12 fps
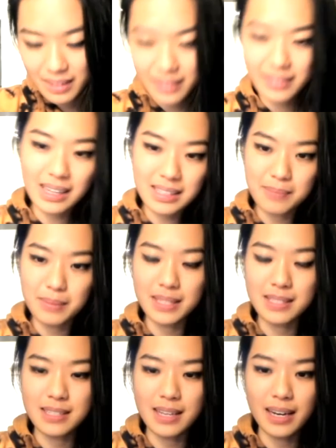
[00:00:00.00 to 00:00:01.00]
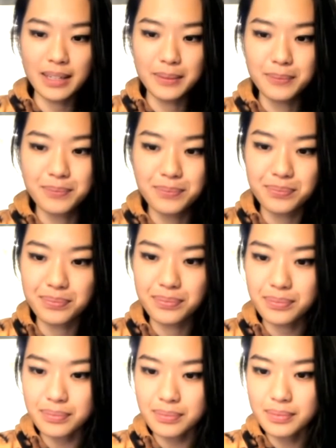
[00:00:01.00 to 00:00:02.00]
That's a bit sad.
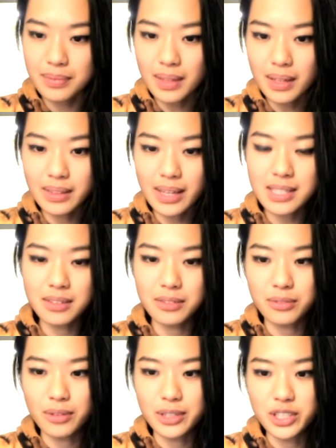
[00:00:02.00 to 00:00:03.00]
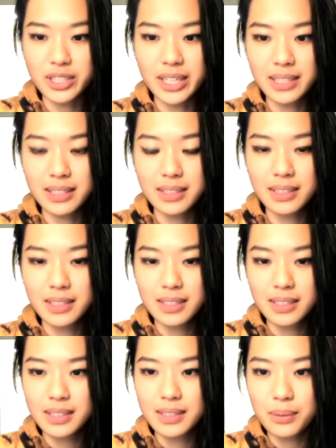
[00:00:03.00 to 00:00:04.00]
That's unfortunate.
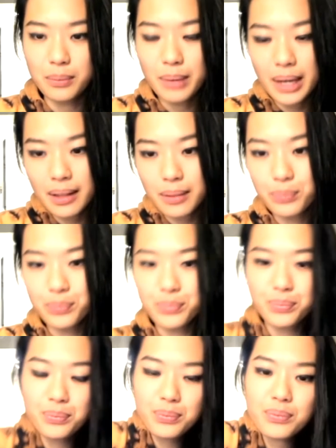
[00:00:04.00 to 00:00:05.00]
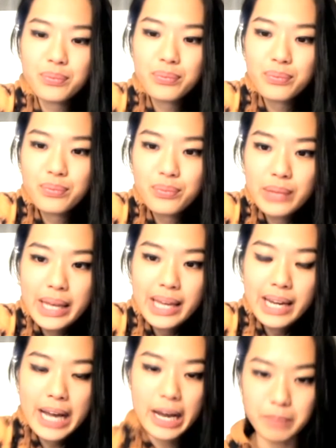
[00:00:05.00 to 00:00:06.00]
Well,
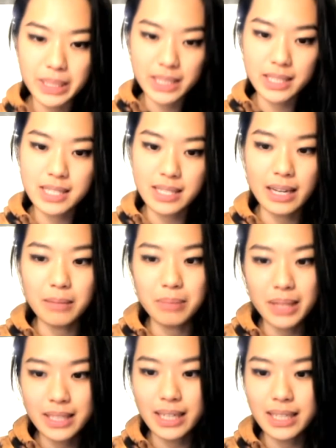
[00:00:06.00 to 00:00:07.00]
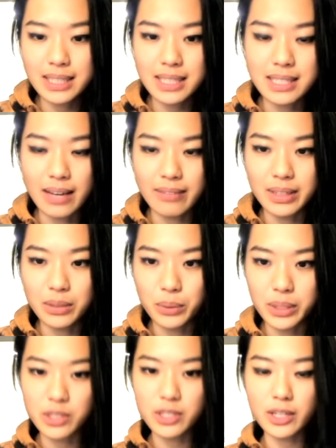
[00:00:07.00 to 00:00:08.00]
it happens. I played knight d7,
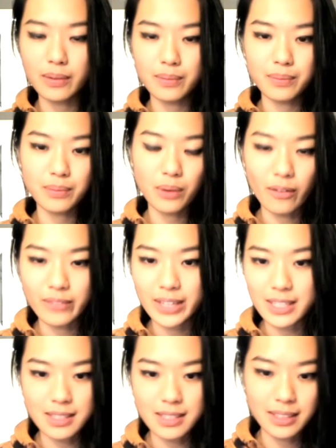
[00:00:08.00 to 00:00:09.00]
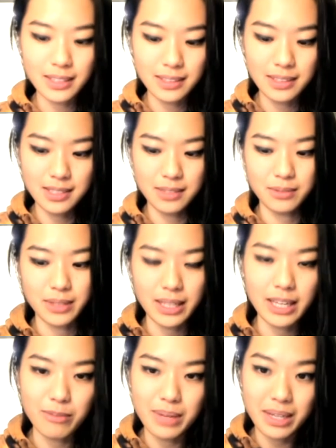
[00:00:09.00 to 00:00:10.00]
which obviously doesn't really
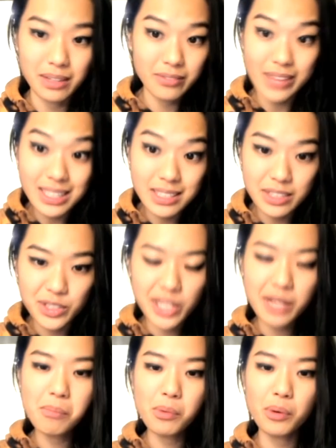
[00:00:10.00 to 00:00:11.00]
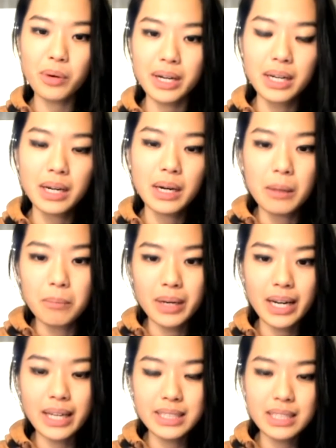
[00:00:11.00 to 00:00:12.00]
give me an advantage anymore,
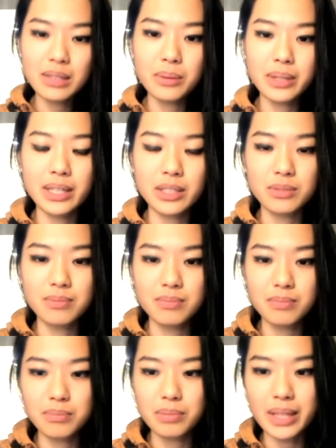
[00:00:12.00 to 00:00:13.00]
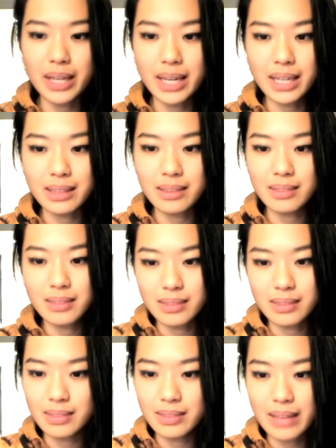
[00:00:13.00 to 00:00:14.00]
but I didn't want to play
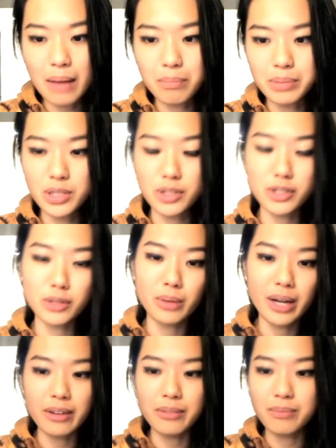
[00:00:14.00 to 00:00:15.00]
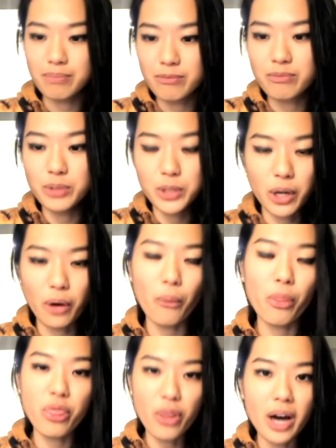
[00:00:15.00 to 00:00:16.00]
that position where I, you know,
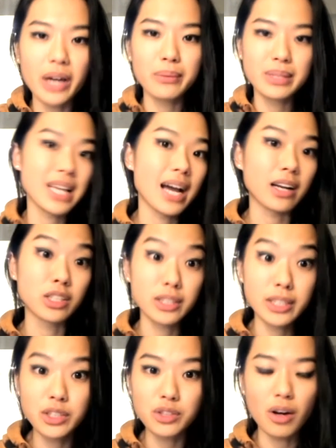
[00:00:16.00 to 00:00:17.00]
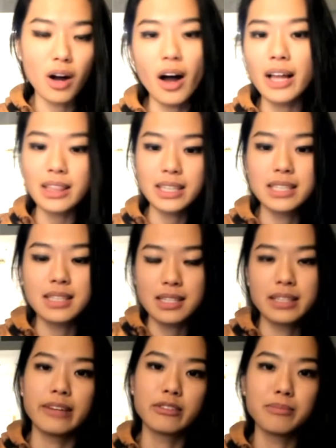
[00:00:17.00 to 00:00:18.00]
thought it was actually a draw. At least
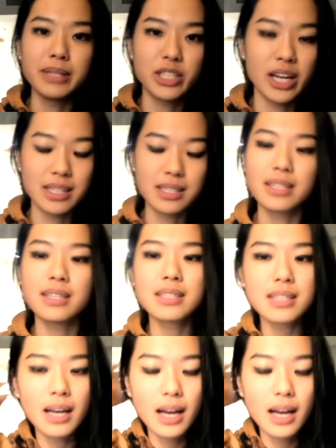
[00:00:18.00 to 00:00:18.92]
this gives me chances.